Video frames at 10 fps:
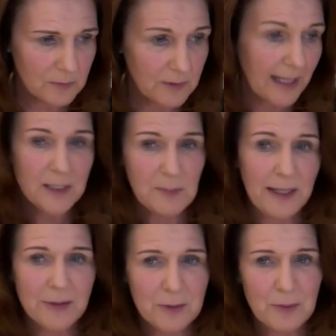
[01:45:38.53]
that
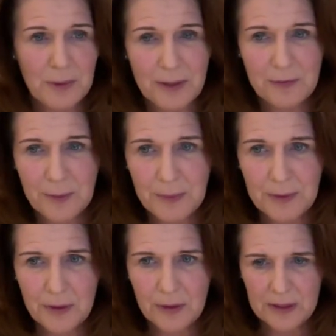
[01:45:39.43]
spectrum or whatever you want
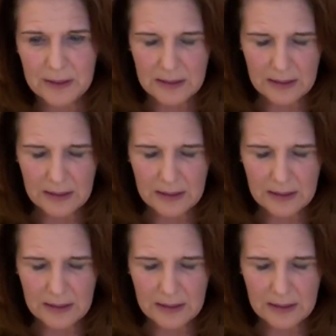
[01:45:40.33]
to call it.